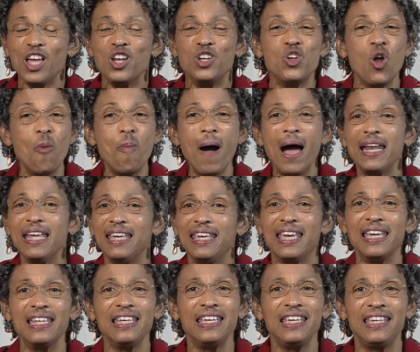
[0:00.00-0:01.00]
Nobody
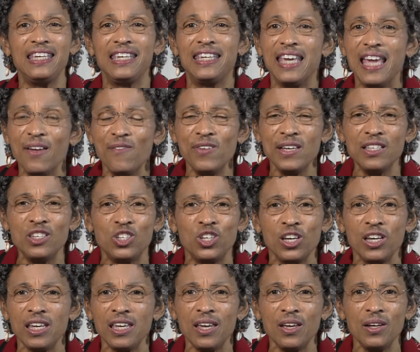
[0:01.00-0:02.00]
can give it to
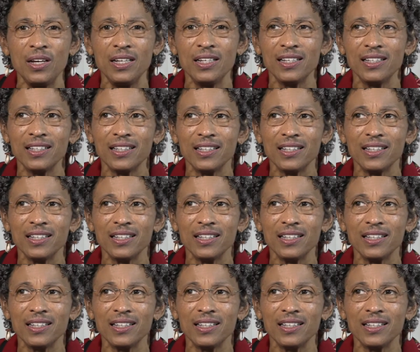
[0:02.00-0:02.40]
you.